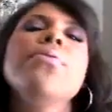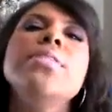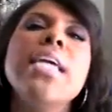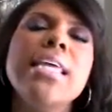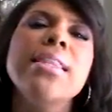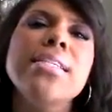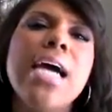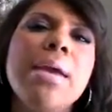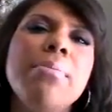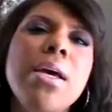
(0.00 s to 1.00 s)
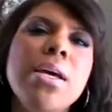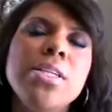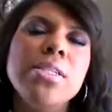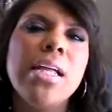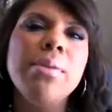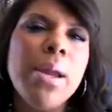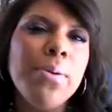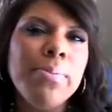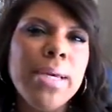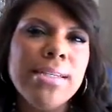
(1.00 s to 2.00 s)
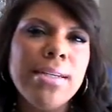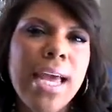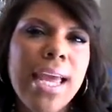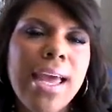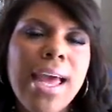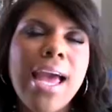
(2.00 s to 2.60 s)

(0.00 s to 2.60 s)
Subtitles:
for taking the time to celebrate with me today